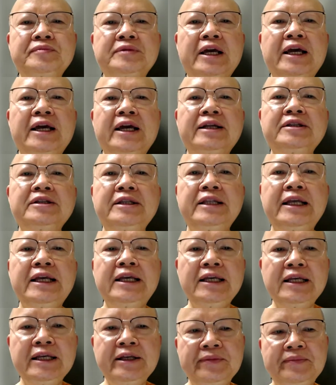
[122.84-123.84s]
take
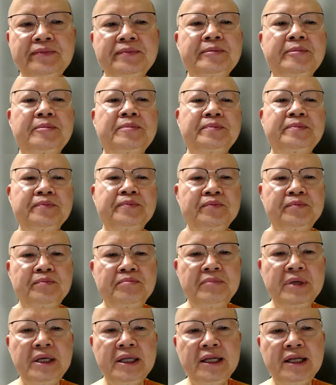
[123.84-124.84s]
deep,
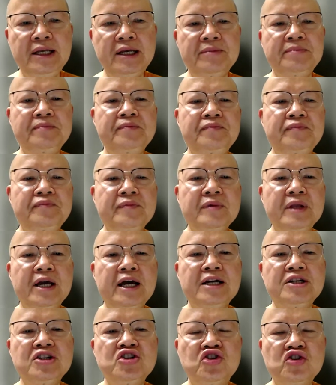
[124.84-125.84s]
medium,
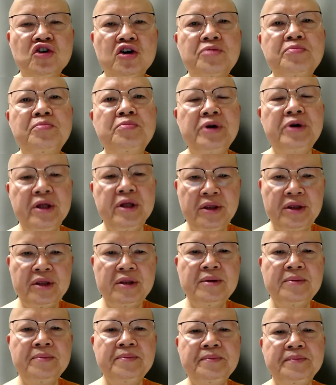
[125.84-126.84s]
and short breath.
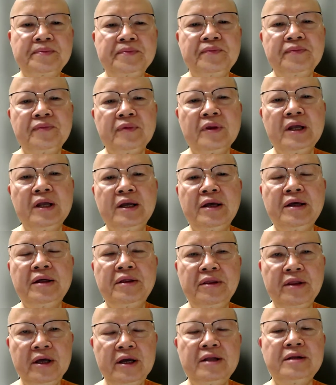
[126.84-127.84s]

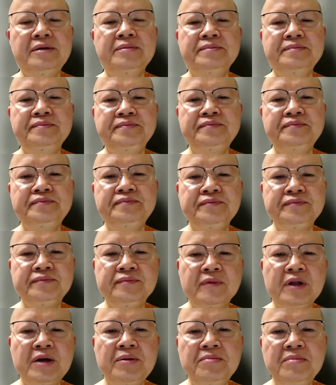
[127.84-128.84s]
Then
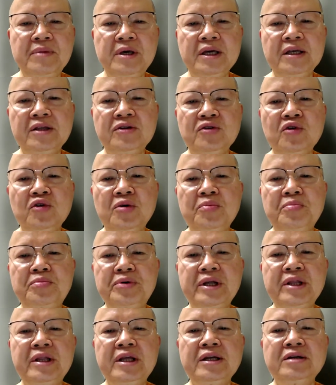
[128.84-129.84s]
make your
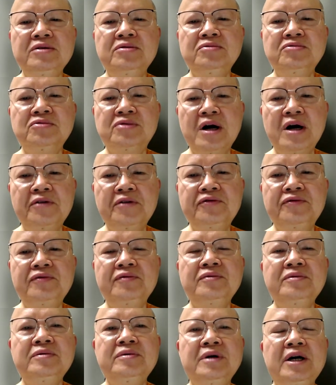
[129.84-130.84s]
breathing rough
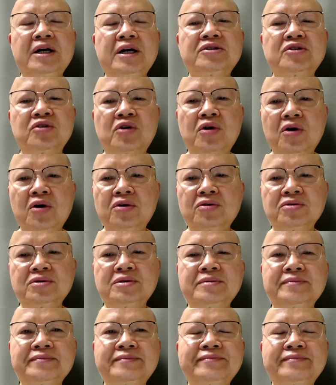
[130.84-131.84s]
and
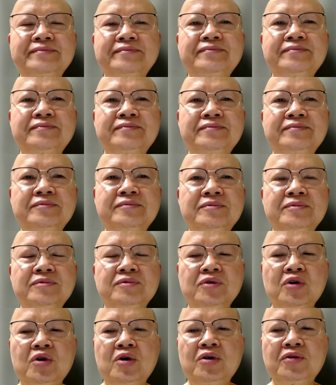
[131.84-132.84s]
coarse,
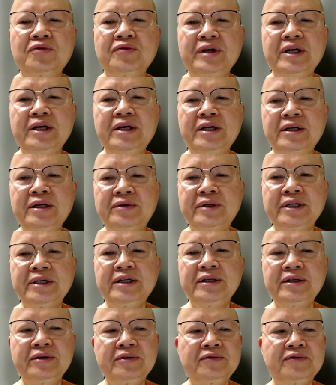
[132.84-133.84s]
or
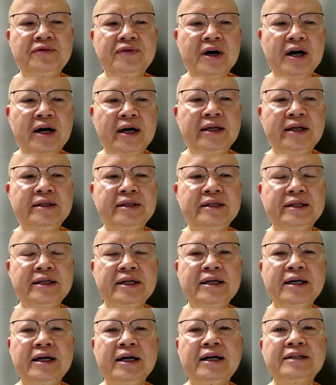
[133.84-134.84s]
very fine
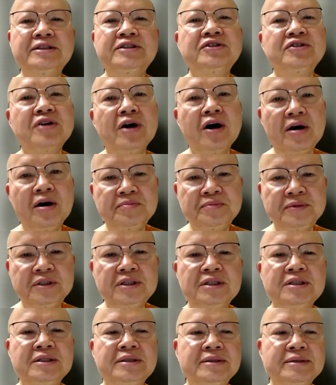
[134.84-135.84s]
and
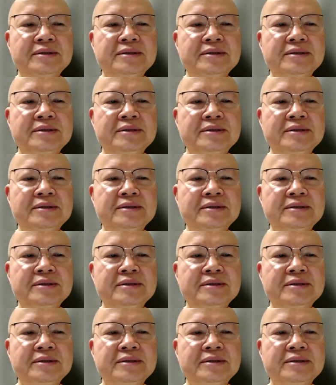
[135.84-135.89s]
soft.